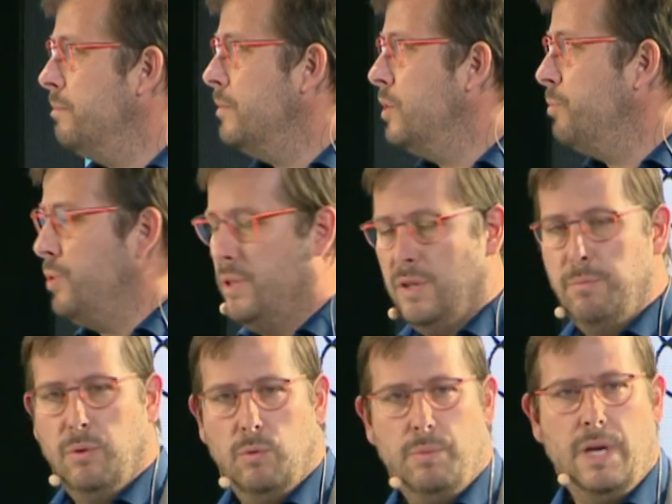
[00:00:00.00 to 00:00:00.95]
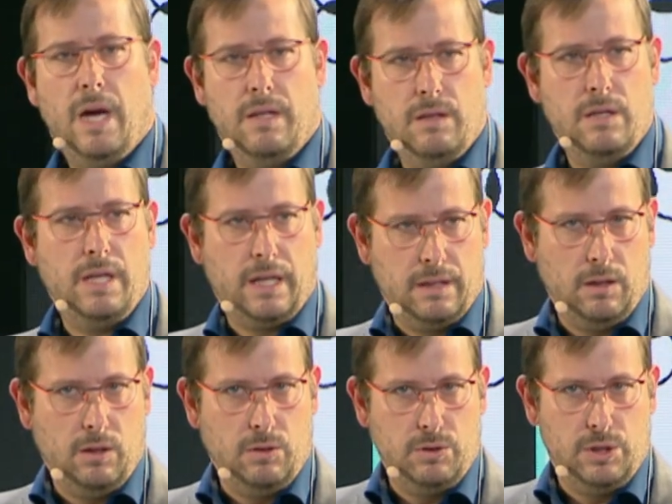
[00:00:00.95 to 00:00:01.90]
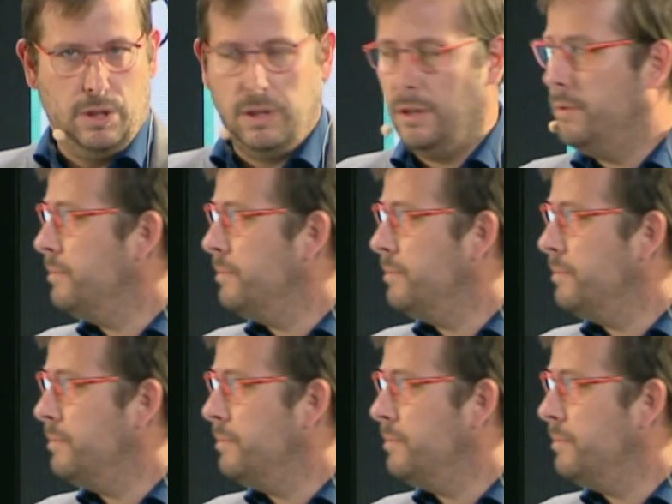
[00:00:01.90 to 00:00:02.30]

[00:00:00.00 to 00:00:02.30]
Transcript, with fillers: the principle behind the technology.